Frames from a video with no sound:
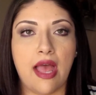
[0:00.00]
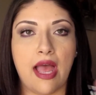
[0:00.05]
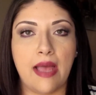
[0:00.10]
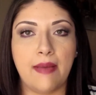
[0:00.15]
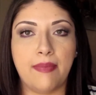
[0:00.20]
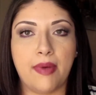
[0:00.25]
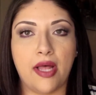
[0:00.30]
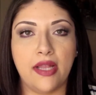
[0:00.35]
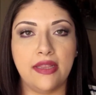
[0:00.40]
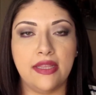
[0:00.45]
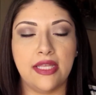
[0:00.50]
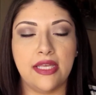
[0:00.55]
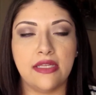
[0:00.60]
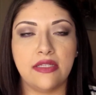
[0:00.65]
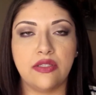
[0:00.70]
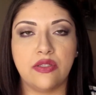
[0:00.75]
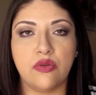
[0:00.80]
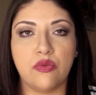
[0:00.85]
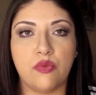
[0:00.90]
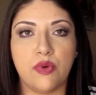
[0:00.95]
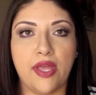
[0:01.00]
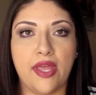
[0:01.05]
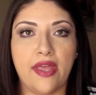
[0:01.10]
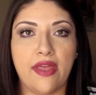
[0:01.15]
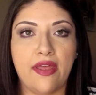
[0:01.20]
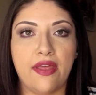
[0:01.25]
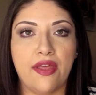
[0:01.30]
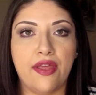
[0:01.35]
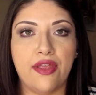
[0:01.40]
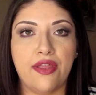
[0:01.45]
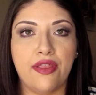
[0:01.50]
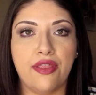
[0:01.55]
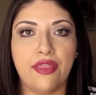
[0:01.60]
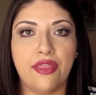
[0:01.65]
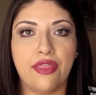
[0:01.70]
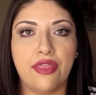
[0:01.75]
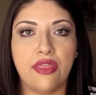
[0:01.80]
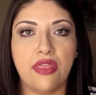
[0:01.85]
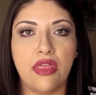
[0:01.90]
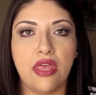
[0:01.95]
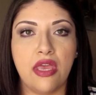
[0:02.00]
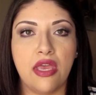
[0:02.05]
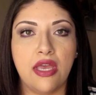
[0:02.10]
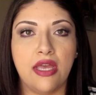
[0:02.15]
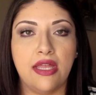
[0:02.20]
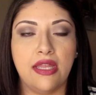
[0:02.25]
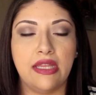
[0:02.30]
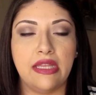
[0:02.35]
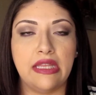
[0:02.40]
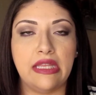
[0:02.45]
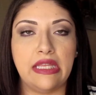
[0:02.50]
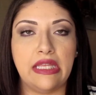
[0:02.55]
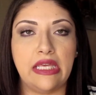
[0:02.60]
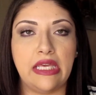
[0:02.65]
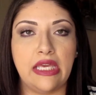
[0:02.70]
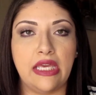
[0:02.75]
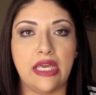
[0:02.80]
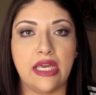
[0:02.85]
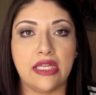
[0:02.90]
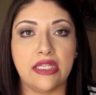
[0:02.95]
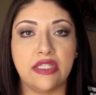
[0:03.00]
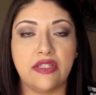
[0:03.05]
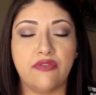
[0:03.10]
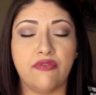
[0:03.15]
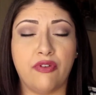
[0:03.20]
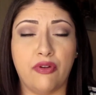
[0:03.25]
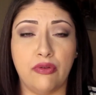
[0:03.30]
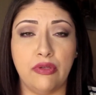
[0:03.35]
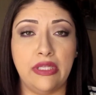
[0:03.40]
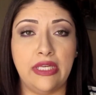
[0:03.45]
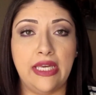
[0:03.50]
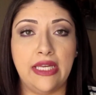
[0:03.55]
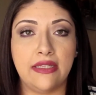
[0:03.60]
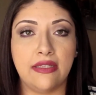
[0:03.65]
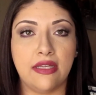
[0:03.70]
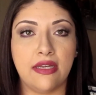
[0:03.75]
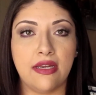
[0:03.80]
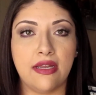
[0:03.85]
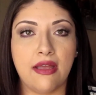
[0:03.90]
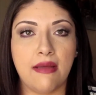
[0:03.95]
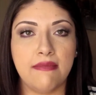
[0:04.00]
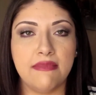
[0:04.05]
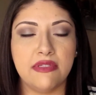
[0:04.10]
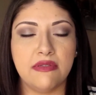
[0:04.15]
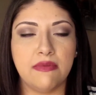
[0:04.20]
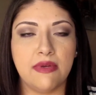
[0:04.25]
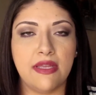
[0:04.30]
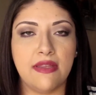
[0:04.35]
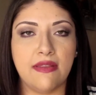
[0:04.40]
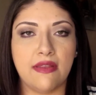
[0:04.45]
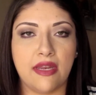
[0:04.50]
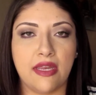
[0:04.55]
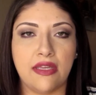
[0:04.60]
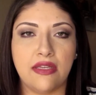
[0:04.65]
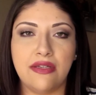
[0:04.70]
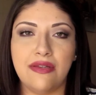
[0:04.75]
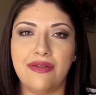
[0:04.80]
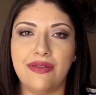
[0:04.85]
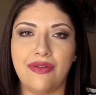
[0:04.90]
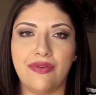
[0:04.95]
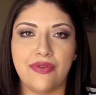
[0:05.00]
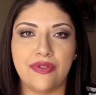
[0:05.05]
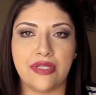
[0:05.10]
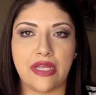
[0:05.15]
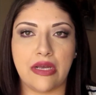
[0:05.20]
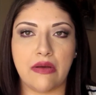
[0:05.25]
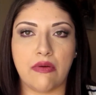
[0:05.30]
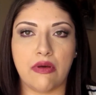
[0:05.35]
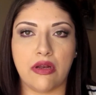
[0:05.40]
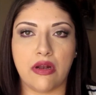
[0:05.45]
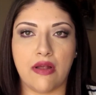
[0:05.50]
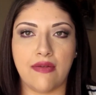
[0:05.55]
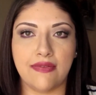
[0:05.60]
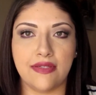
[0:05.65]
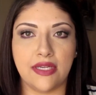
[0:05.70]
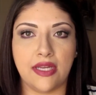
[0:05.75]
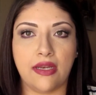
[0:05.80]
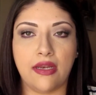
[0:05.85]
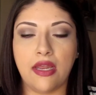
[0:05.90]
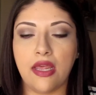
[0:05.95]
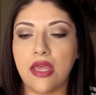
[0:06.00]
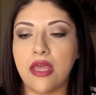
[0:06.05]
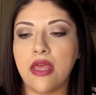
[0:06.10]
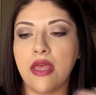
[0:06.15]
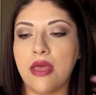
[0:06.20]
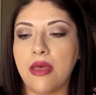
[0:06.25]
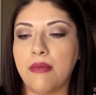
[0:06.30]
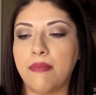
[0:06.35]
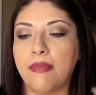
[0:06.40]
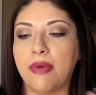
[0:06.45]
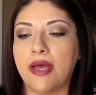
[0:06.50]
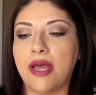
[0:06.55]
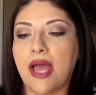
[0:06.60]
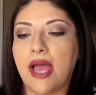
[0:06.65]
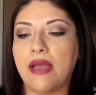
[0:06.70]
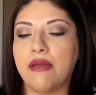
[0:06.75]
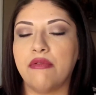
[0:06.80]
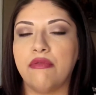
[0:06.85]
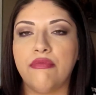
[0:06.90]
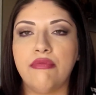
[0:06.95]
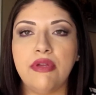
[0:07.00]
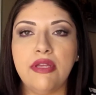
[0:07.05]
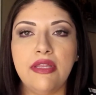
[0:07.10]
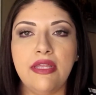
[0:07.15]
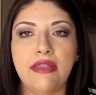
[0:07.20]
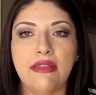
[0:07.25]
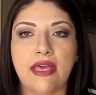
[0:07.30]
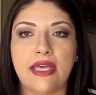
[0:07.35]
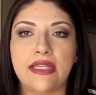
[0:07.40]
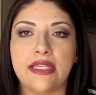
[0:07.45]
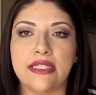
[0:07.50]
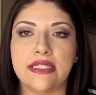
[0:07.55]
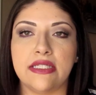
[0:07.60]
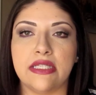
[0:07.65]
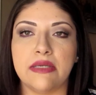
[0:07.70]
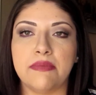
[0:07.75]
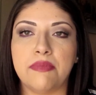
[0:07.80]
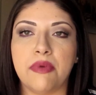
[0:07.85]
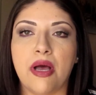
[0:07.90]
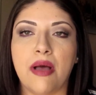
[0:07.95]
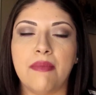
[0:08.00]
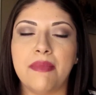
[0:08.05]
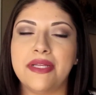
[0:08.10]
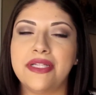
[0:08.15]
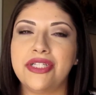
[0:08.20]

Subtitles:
I bought this with the exfoliant that it comes with, and I do use that quite often, but I really like this lip balm.